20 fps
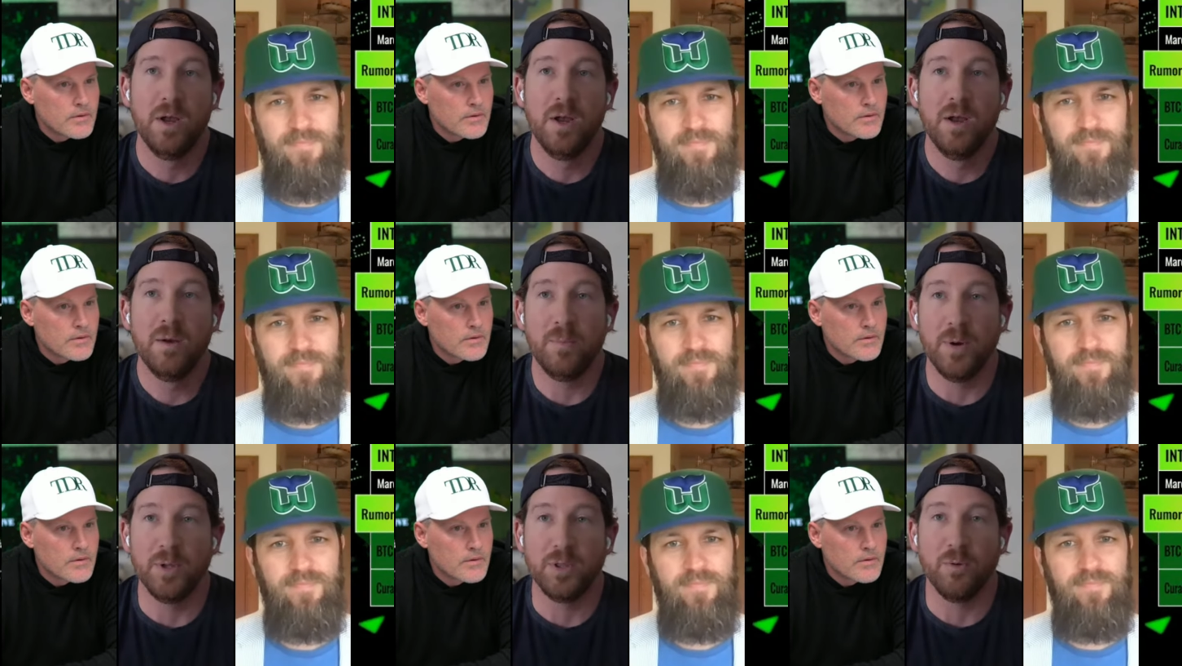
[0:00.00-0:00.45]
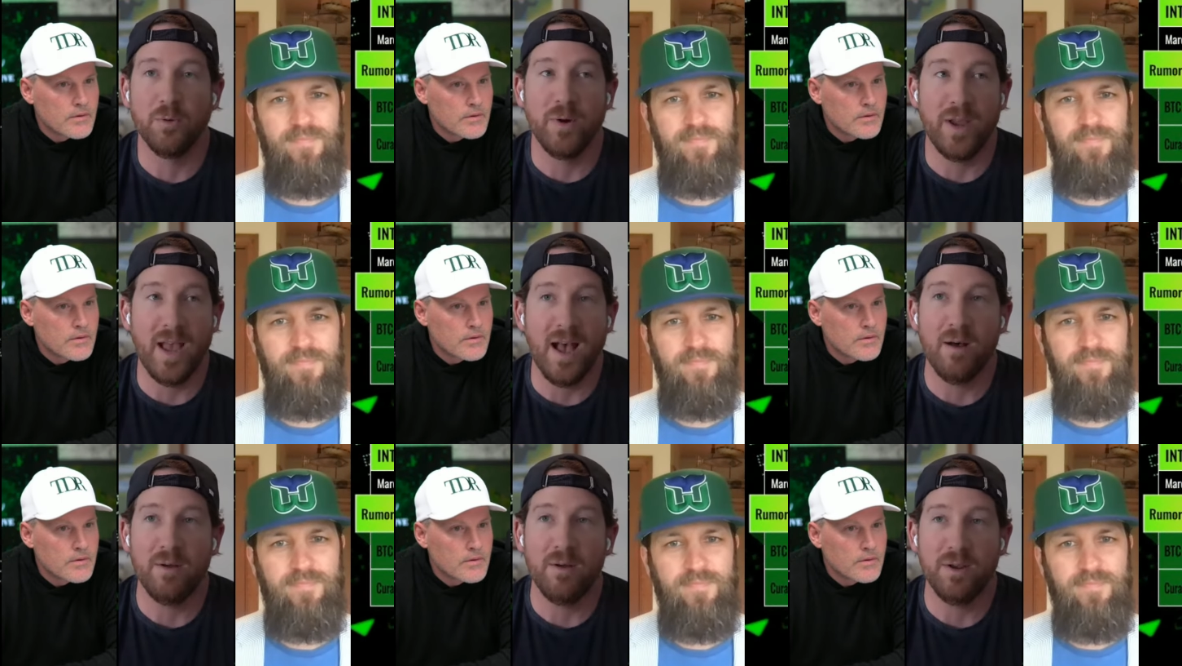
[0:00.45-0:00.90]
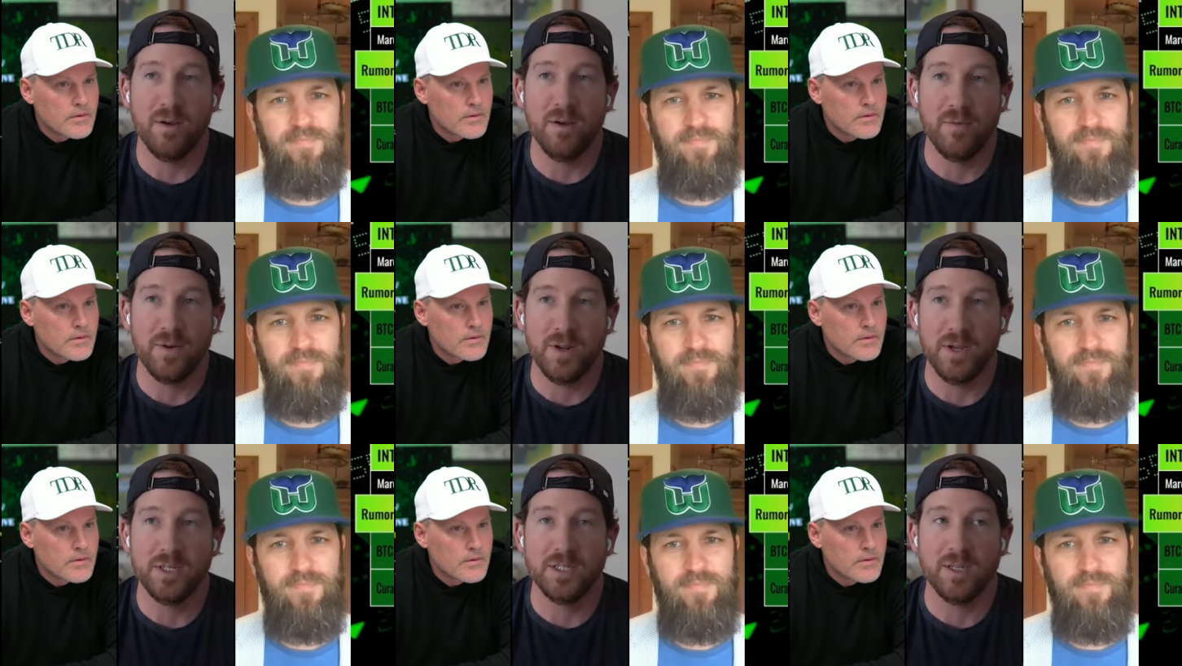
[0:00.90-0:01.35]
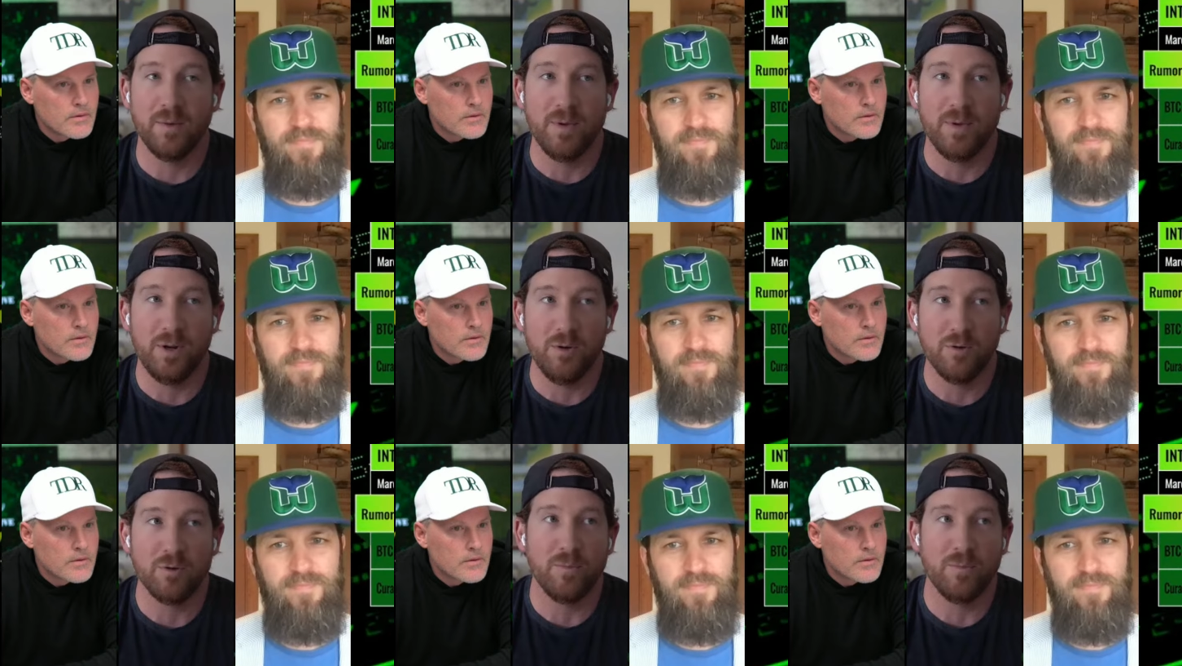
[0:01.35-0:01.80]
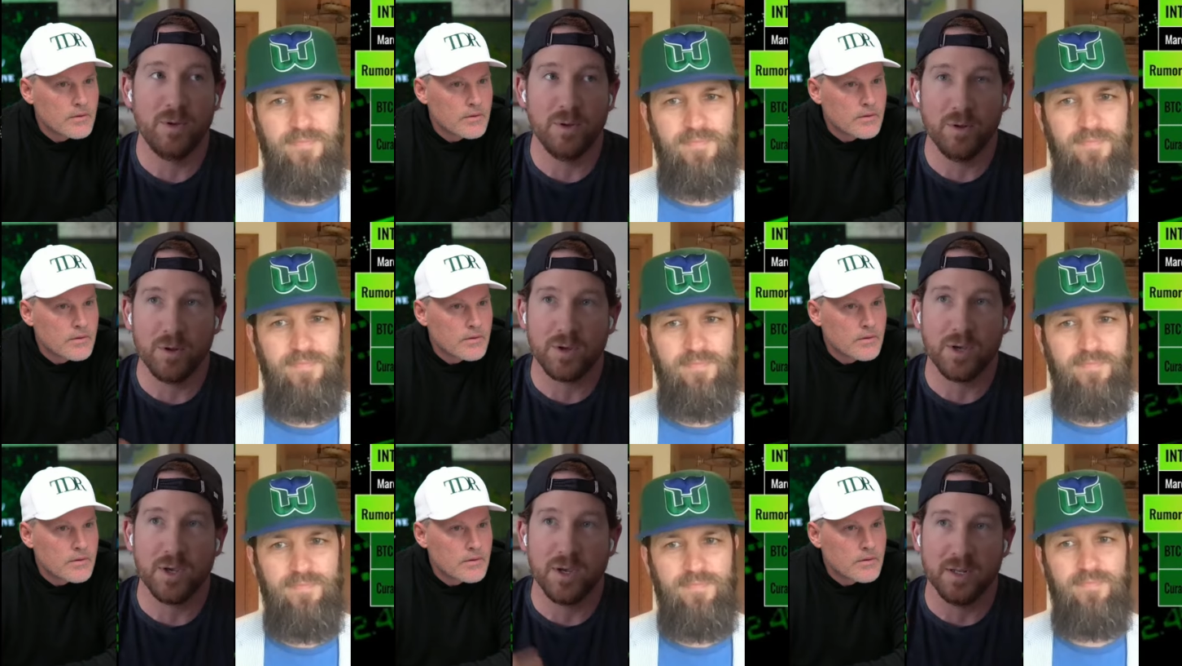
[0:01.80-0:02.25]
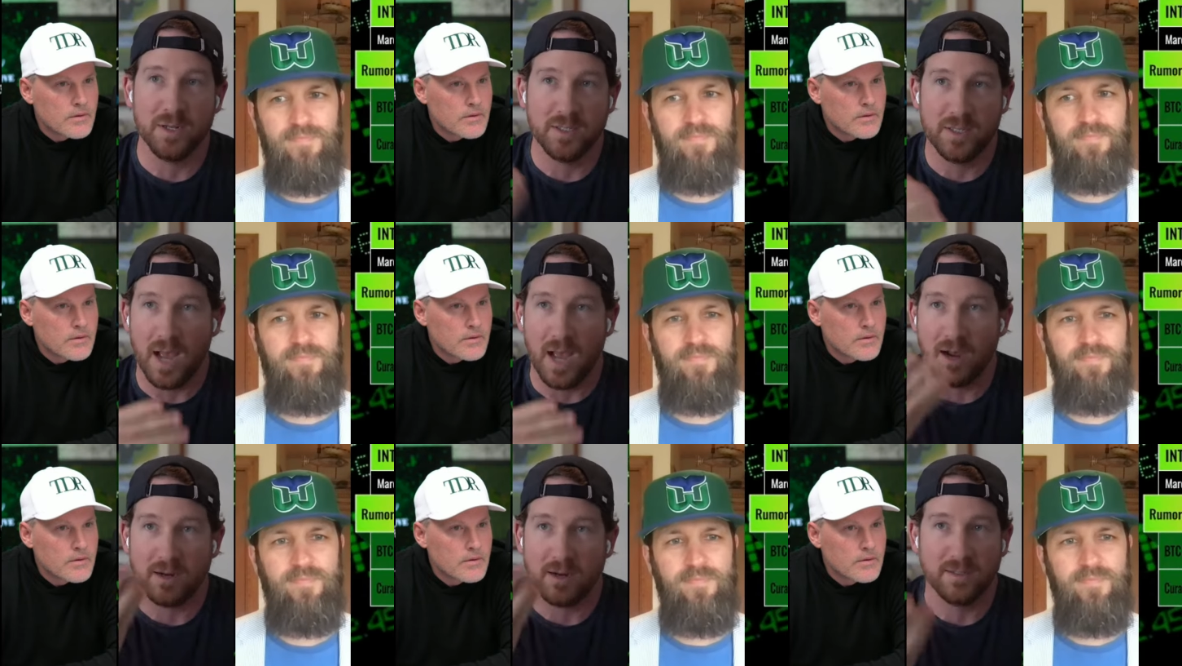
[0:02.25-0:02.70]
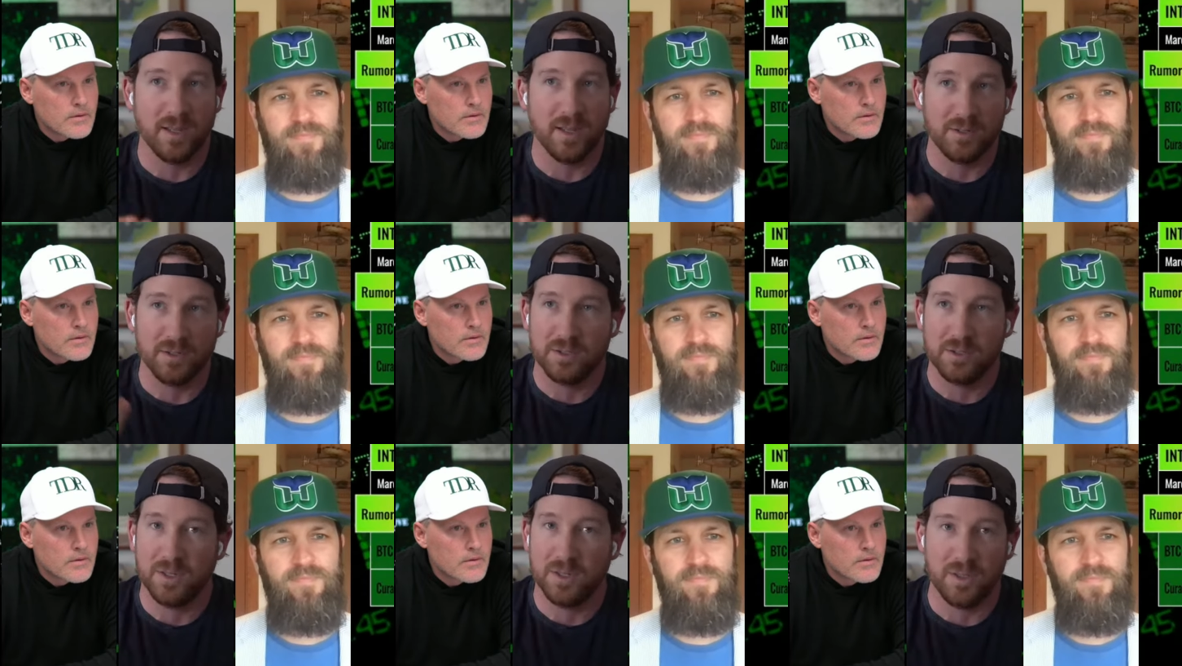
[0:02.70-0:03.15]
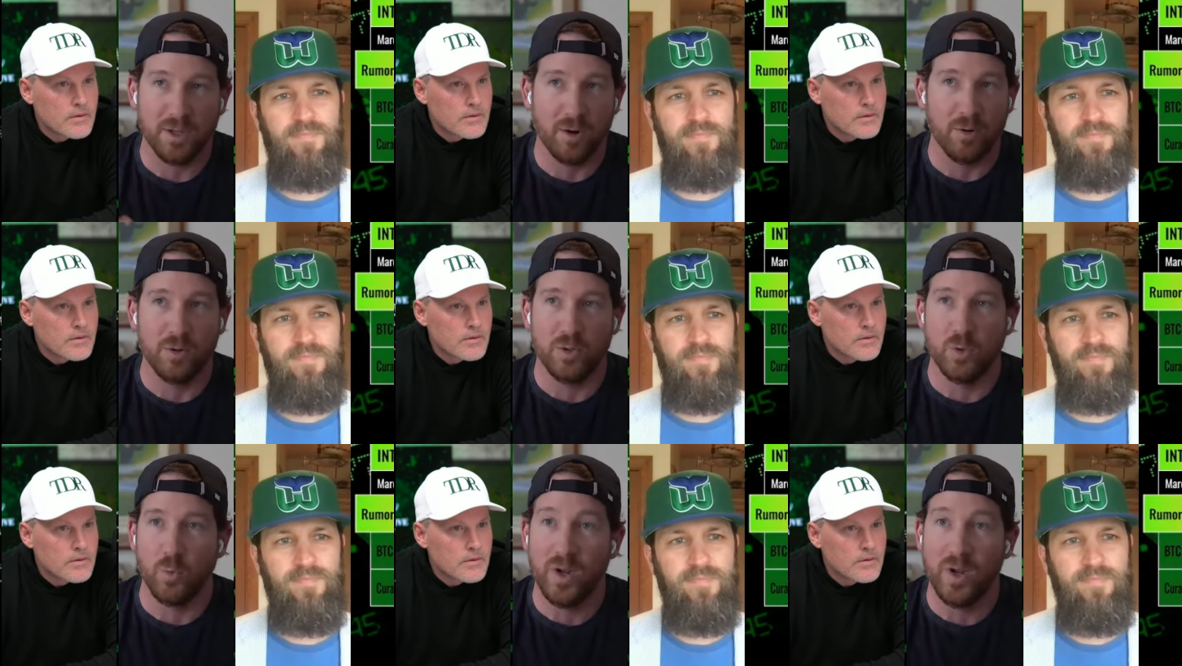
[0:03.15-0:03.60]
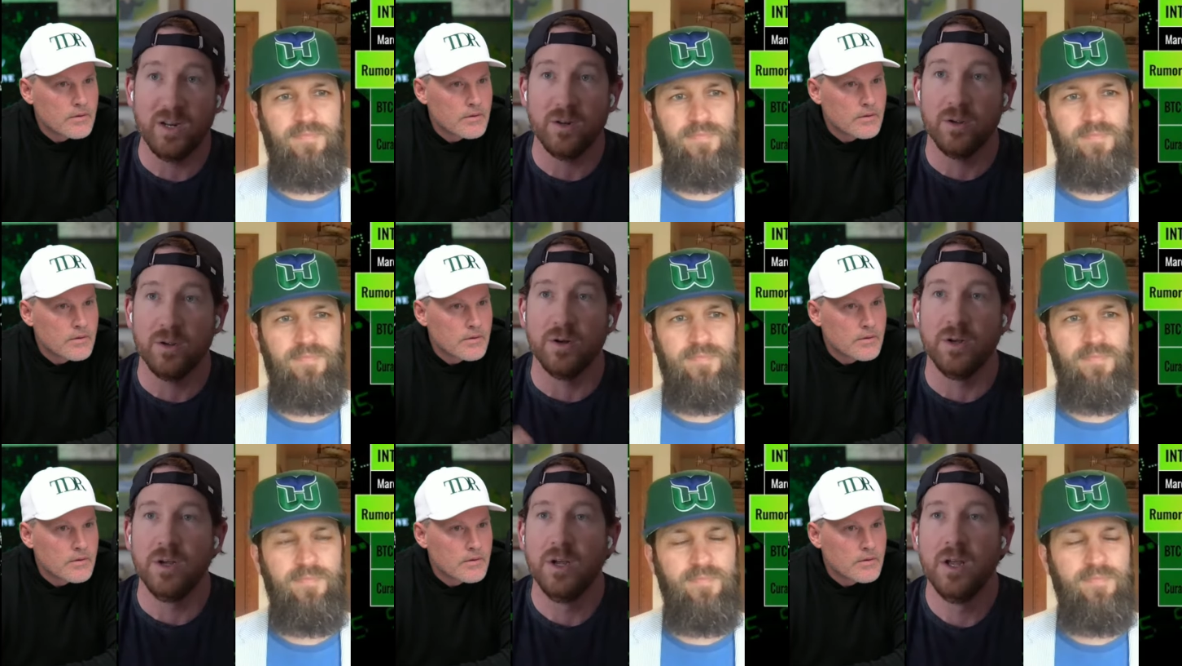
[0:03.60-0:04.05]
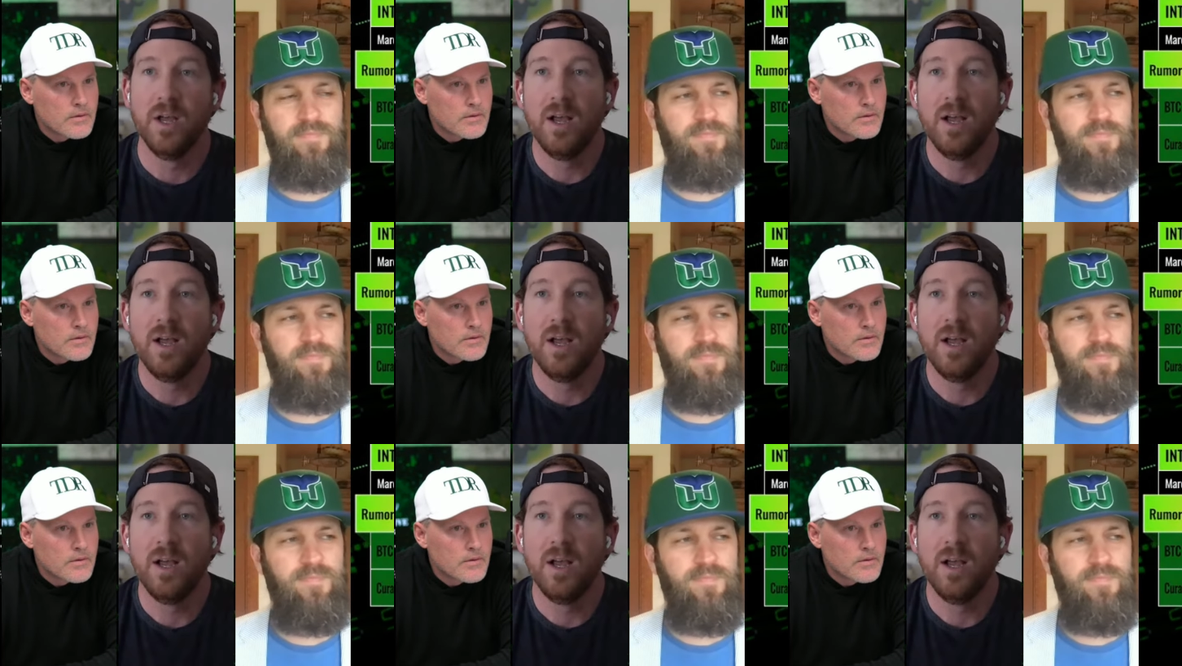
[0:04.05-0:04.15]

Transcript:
Speaker 1: But the reality of it is, I mean, you could be looking at stocks that just sit there and dwindle